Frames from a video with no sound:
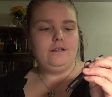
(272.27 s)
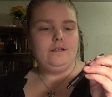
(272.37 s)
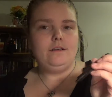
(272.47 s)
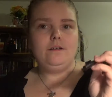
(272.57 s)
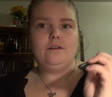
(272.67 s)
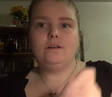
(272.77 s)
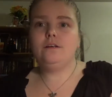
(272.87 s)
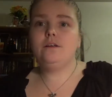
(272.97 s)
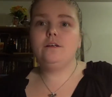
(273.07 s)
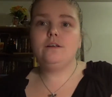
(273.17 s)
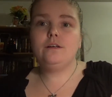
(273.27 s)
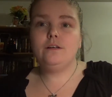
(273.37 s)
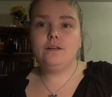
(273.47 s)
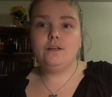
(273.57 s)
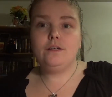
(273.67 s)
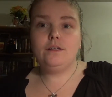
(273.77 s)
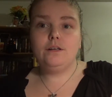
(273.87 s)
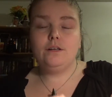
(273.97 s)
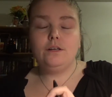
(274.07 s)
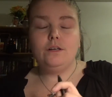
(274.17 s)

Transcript: Nobody speaks.